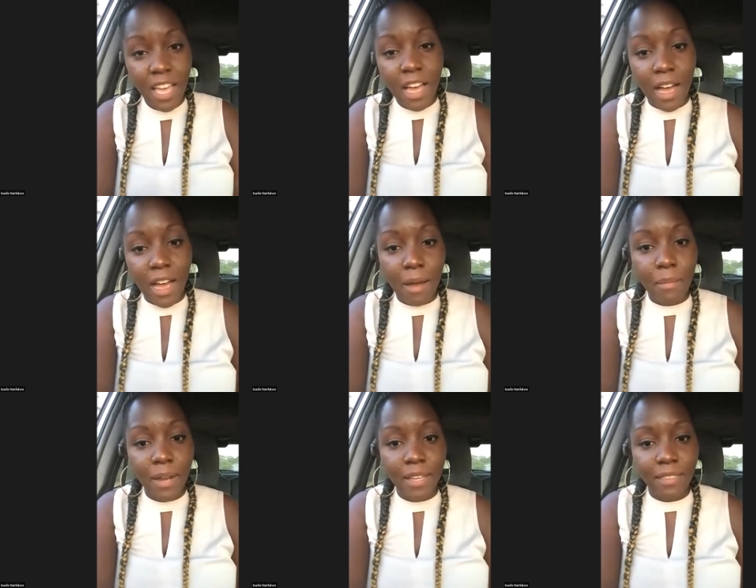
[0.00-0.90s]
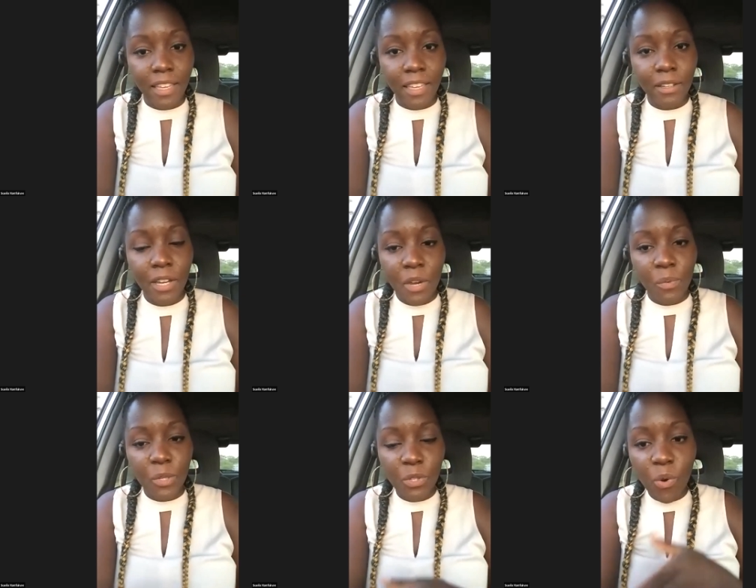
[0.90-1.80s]
I think
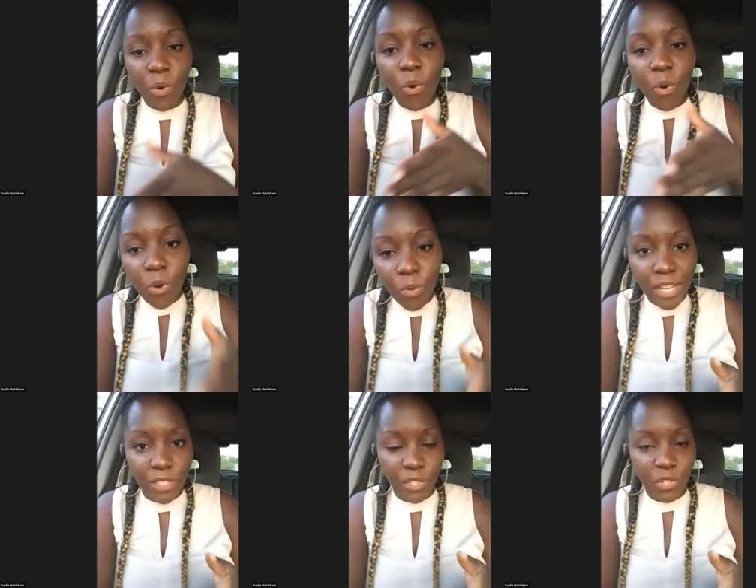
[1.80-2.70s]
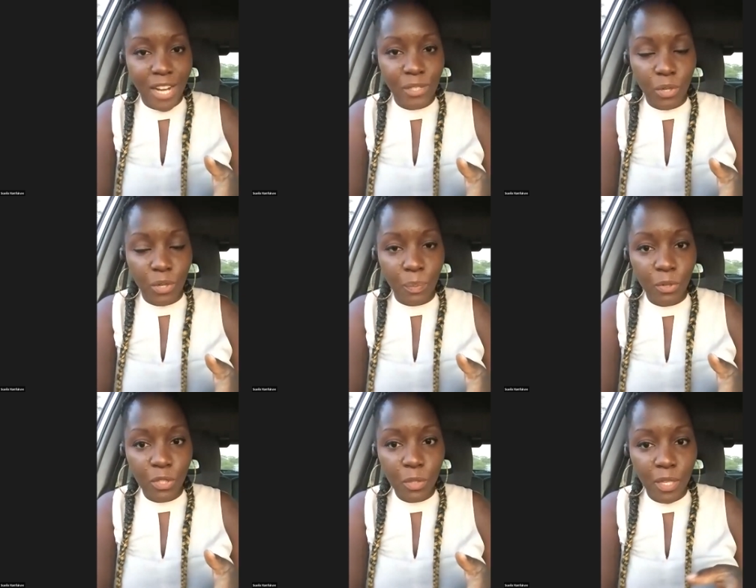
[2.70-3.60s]
we should always try to
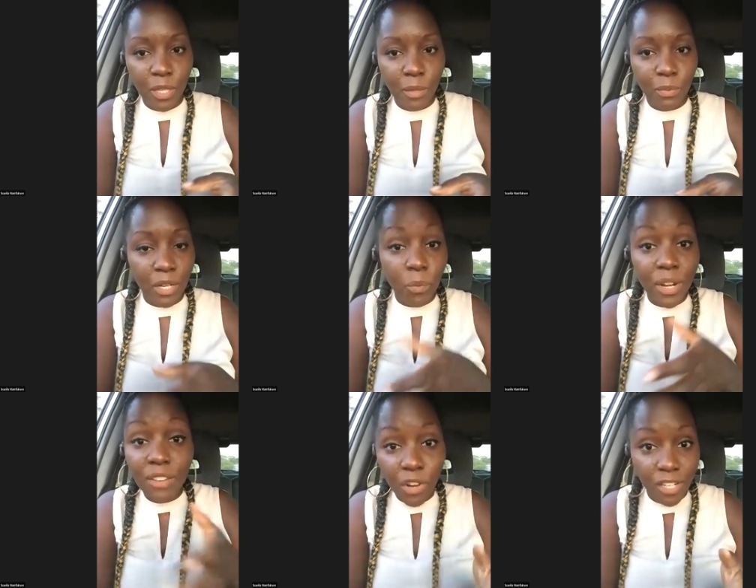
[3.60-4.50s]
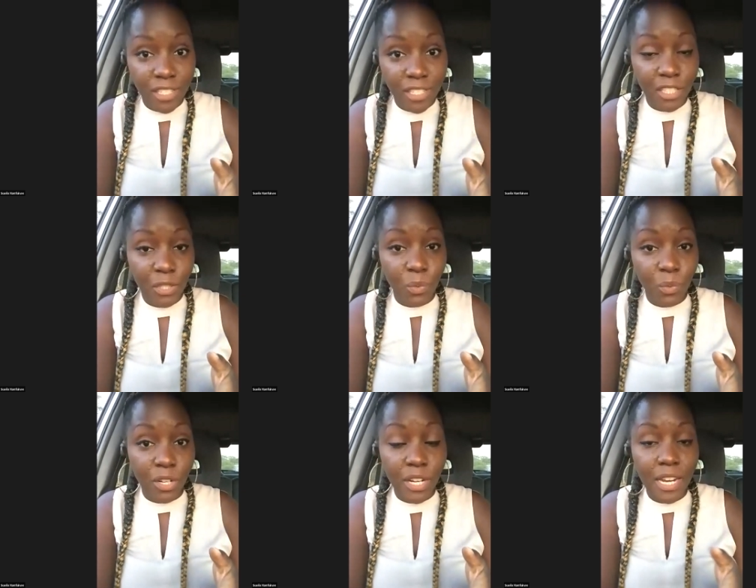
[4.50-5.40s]
approach people in whatever contexts
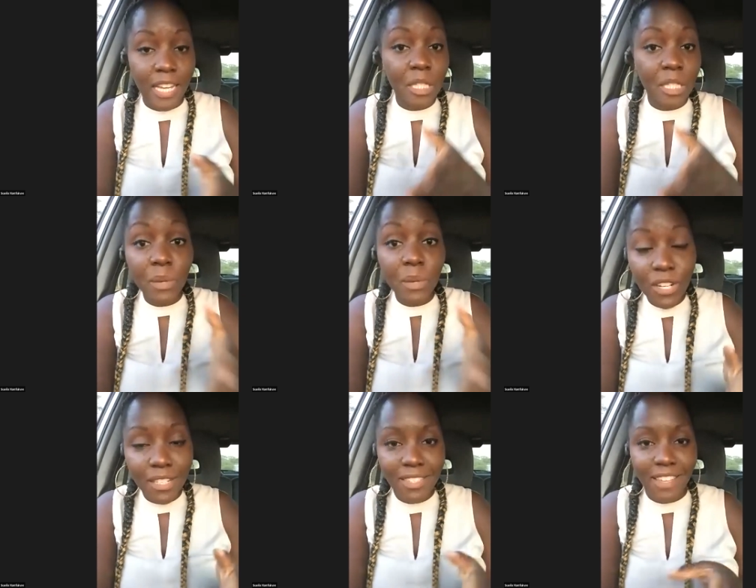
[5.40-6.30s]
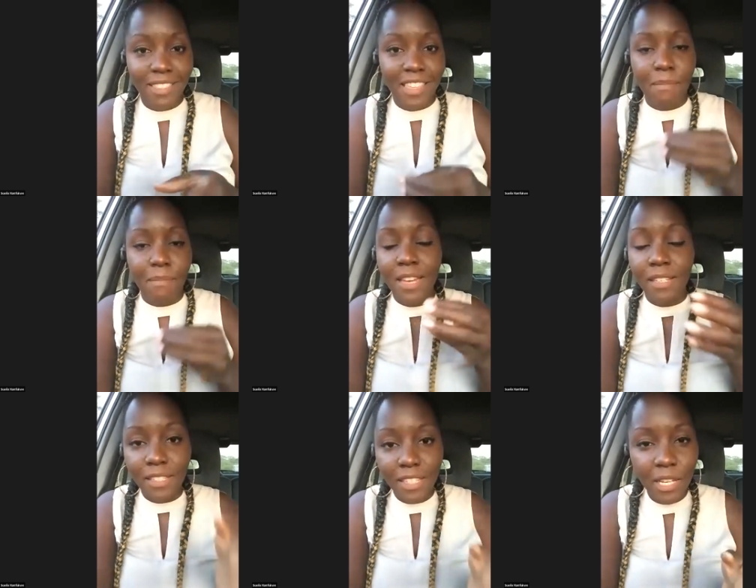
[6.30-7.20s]
we're experiencing them
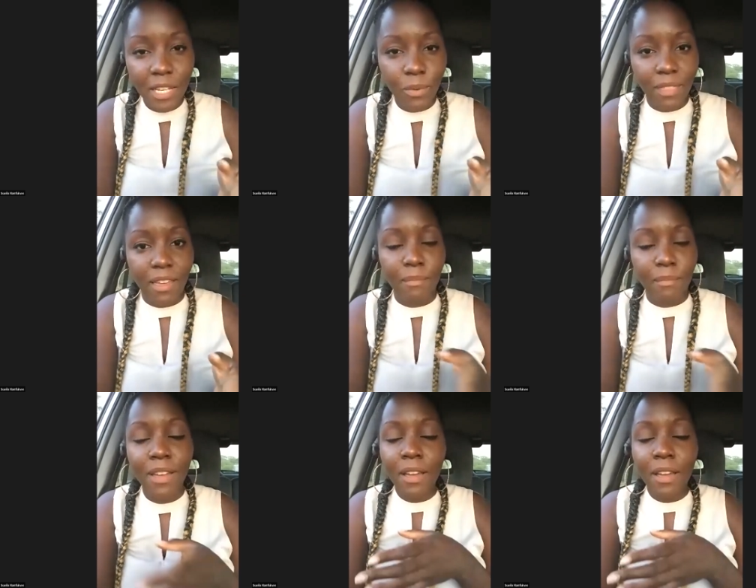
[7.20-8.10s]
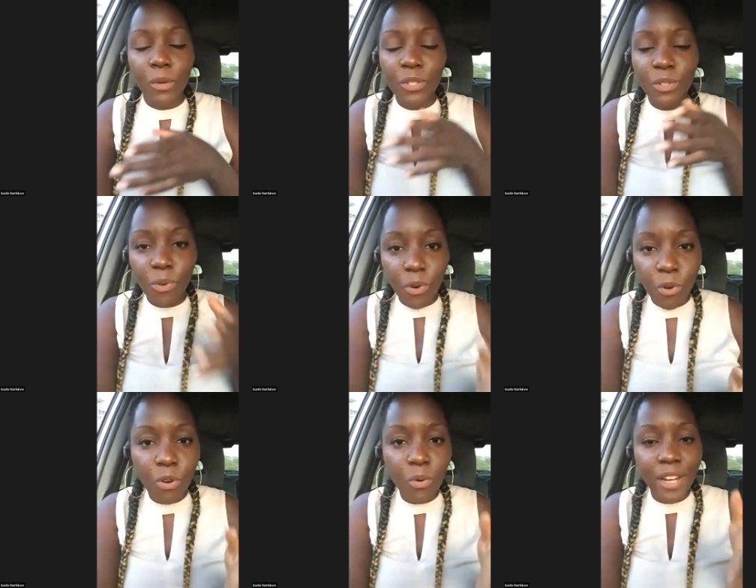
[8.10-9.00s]
and dealing with them. We should
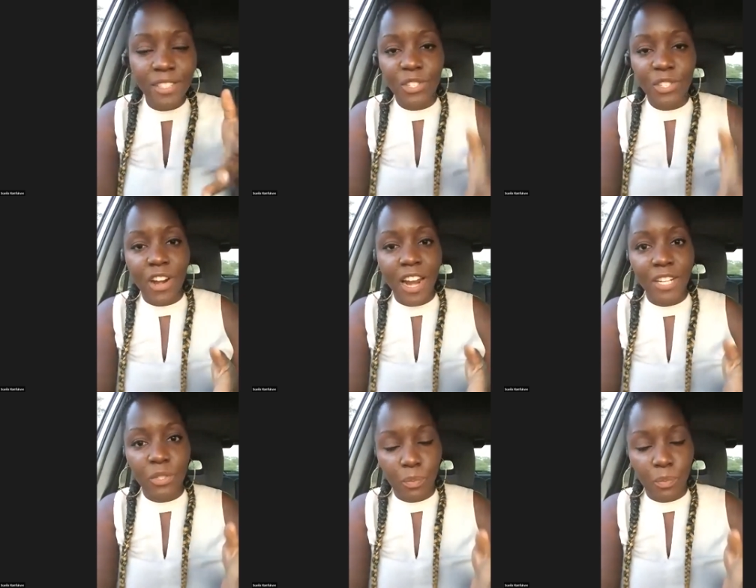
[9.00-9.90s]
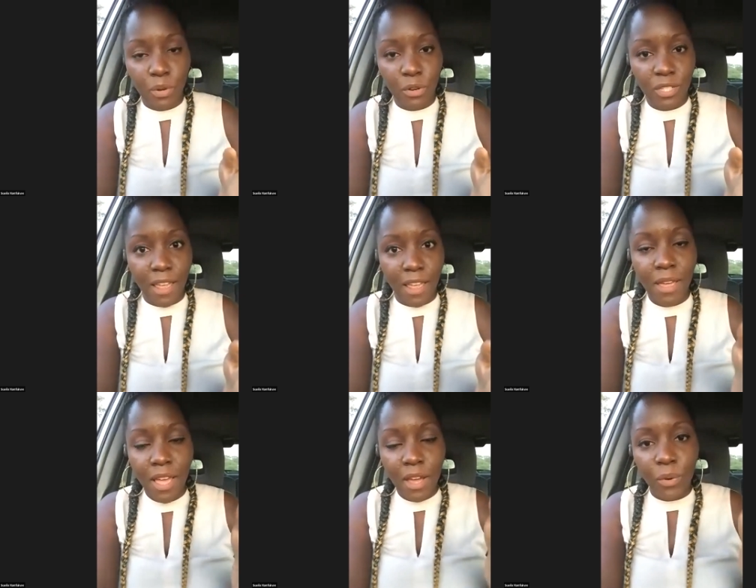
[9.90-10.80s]
always try to approach them
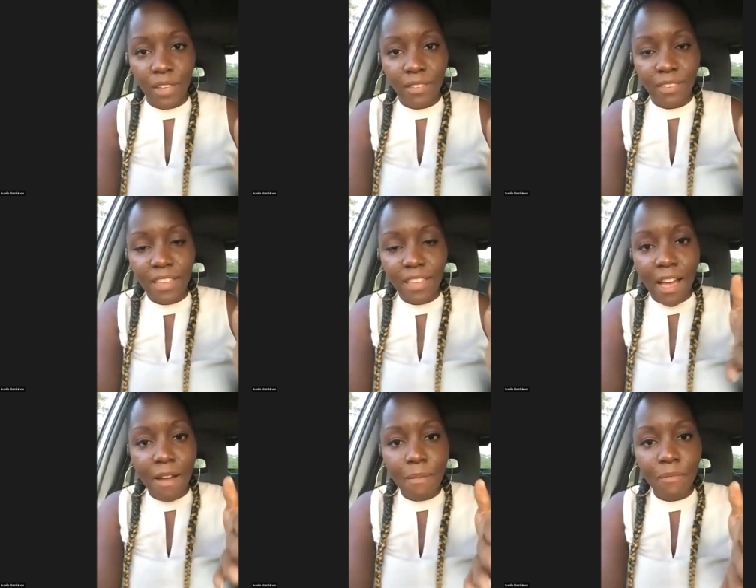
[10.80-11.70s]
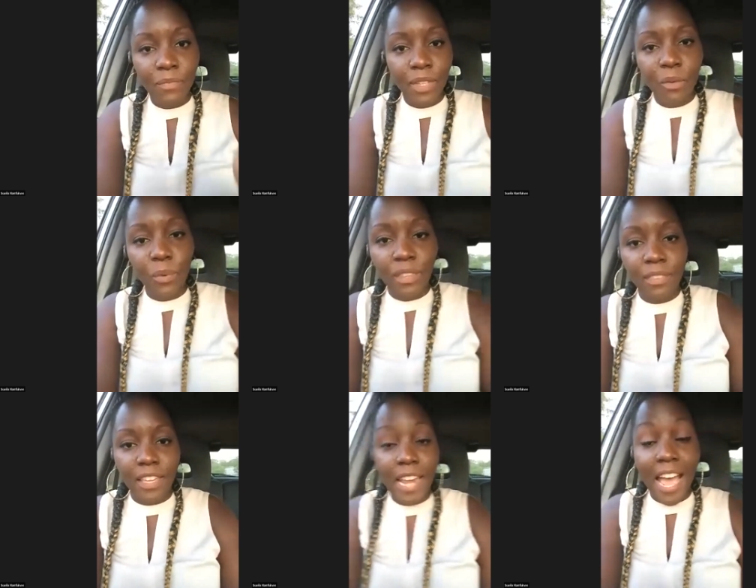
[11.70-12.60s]
with
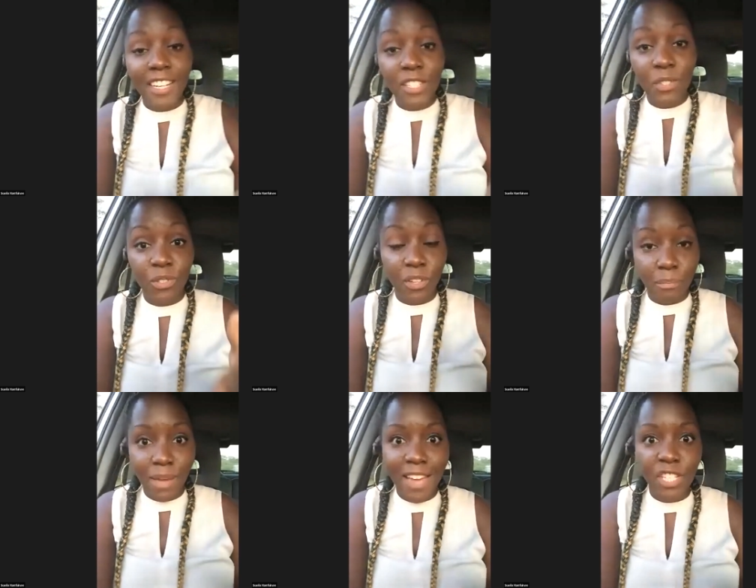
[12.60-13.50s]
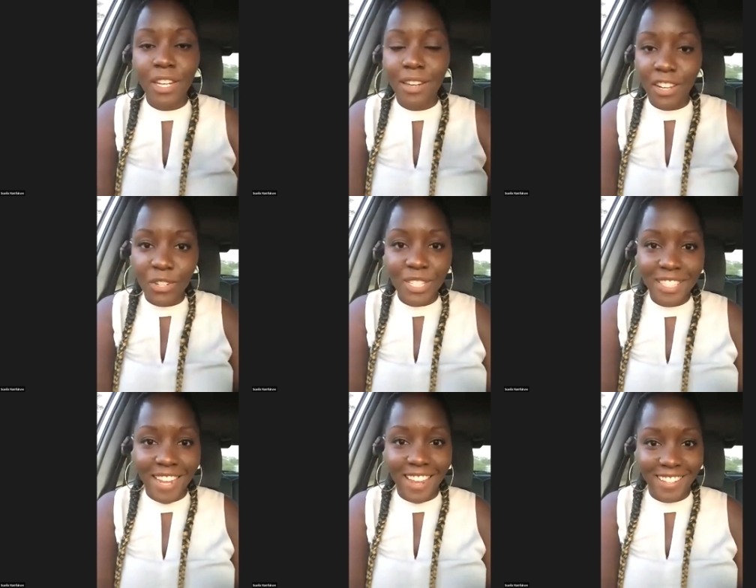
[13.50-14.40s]
an attitude of compassion and
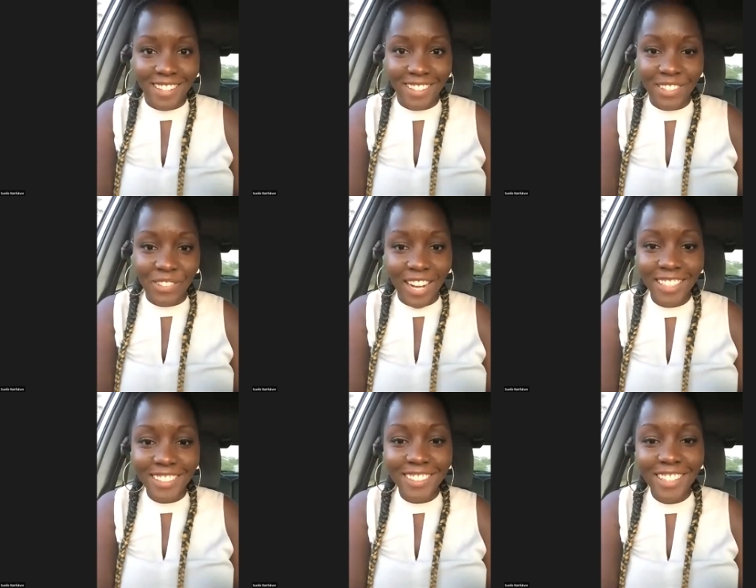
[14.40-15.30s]
understanding, right?